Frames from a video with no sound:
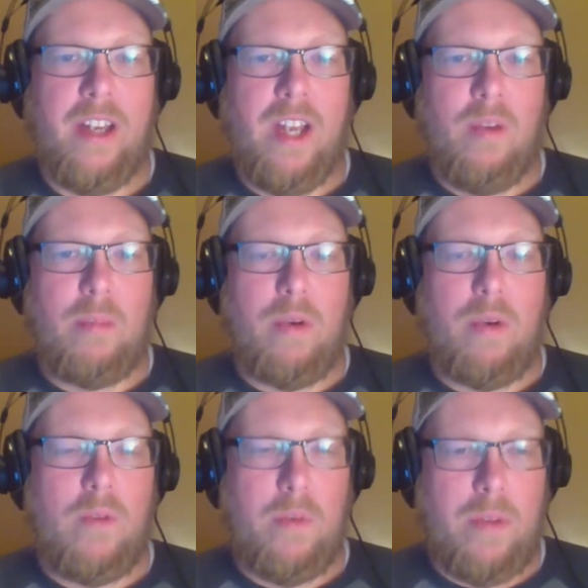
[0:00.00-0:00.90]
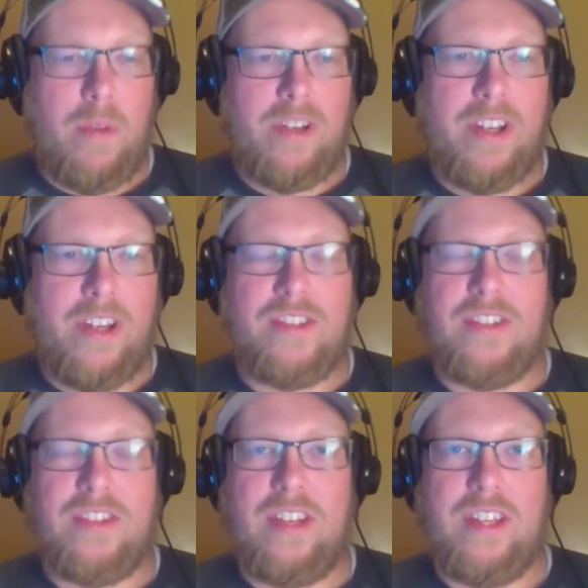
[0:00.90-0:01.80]
what pro football
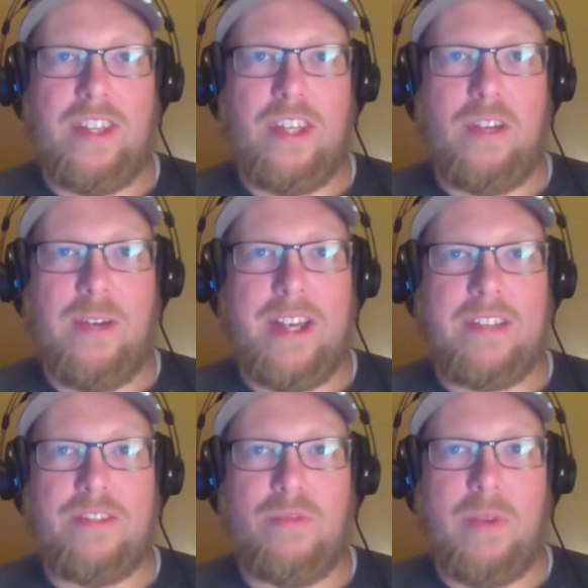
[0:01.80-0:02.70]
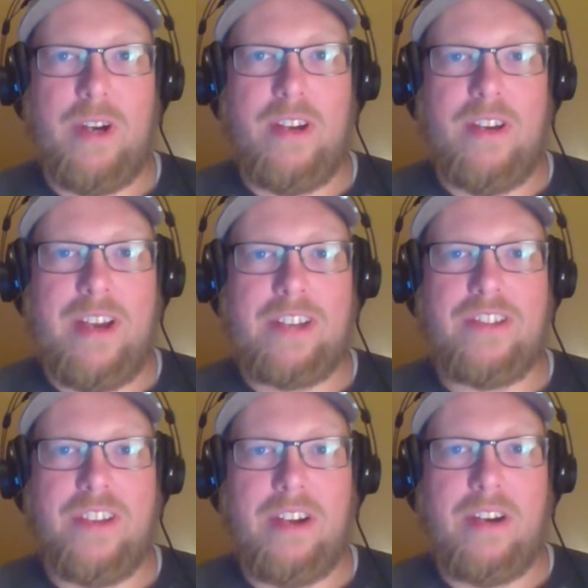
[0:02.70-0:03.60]
does in the U.S., where you
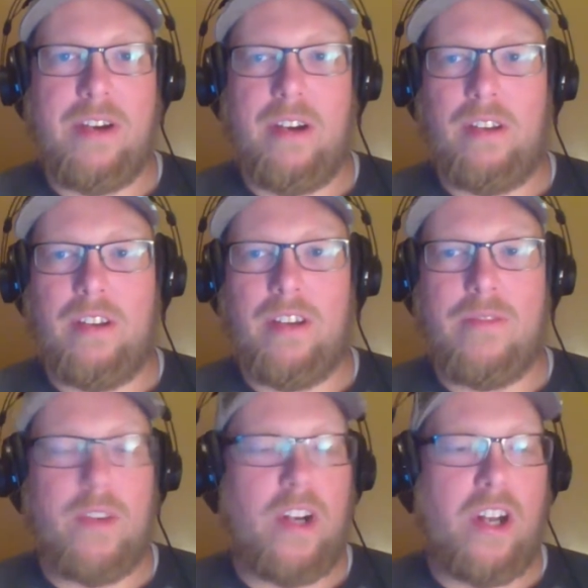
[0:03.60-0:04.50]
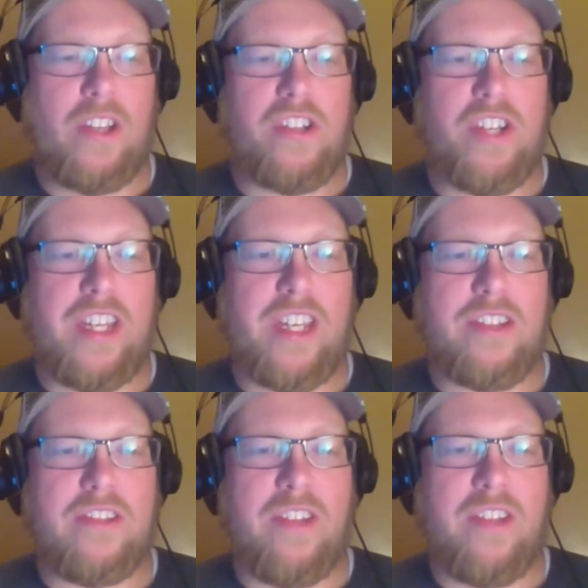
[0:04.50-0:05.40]
actually are looking for college
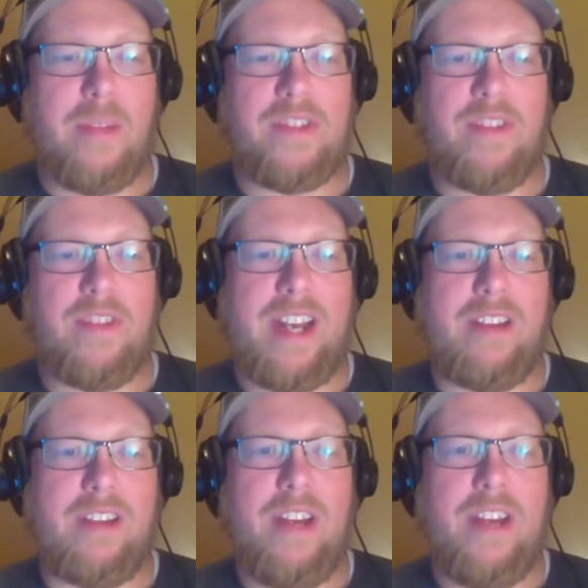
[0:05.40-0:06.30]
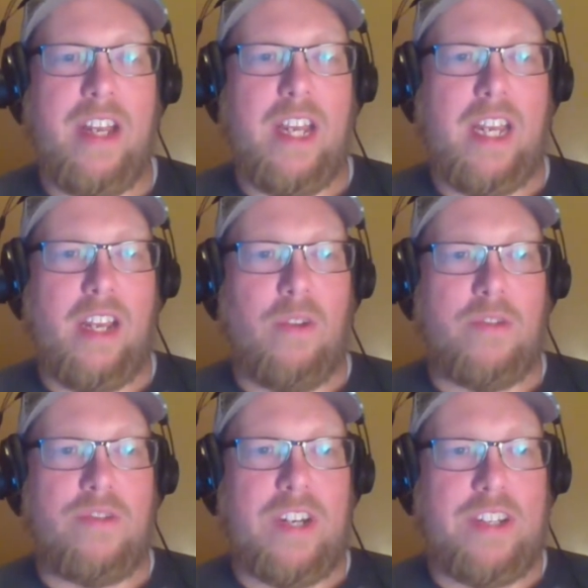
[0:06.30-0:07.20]
kids coming straight out and going
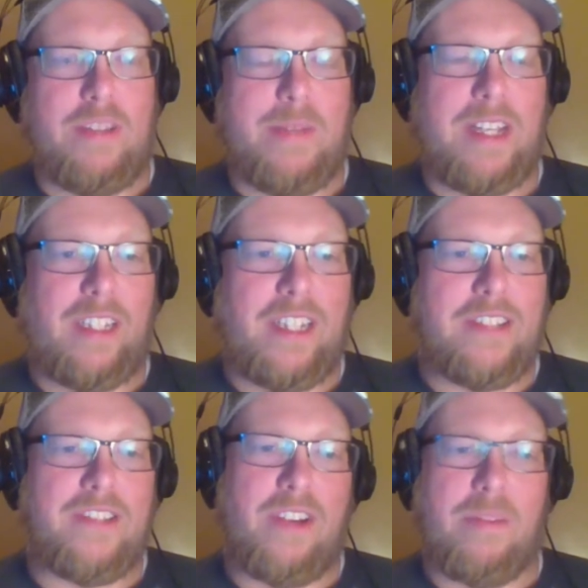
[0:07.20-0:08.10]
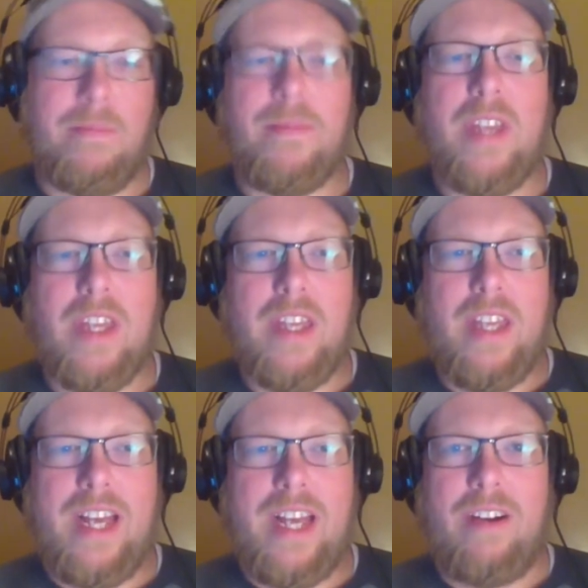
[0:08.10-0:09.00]
straight to the big league. So
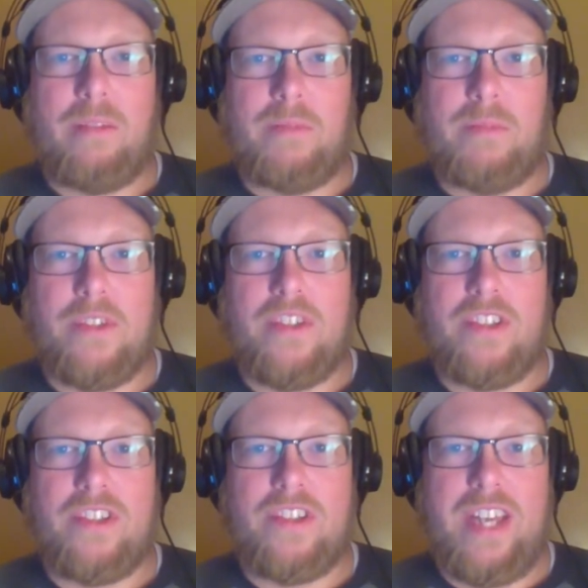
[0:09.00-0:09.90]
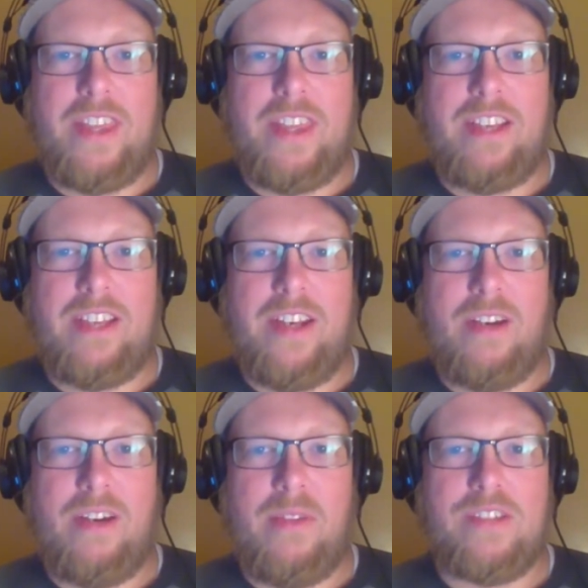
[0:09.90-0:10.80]
I don't know. I think,
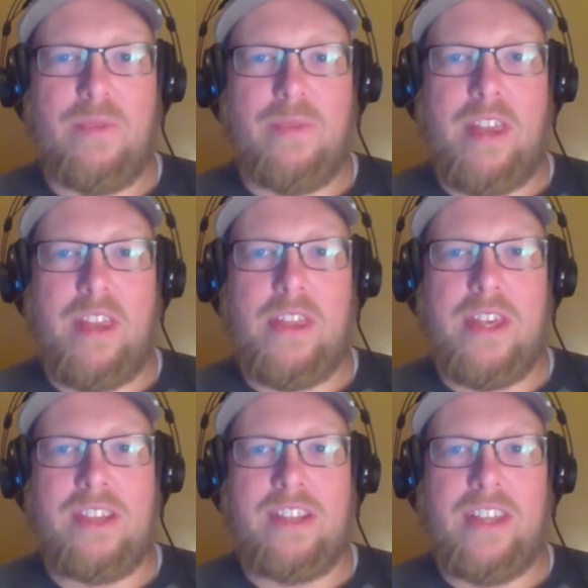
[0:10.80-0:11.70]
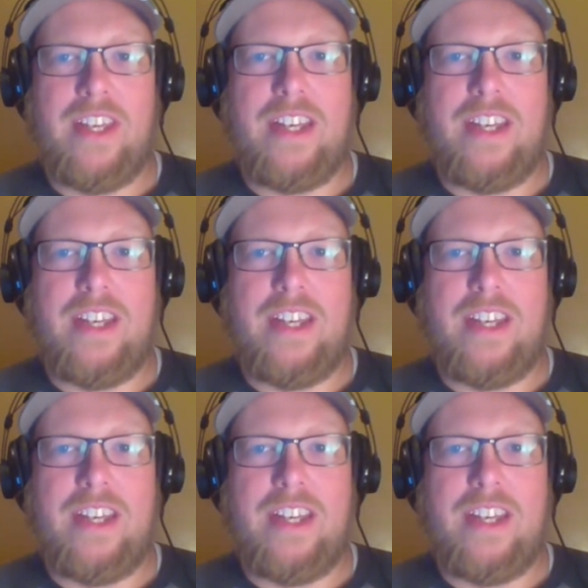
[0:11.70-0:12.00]
that's one of the things the league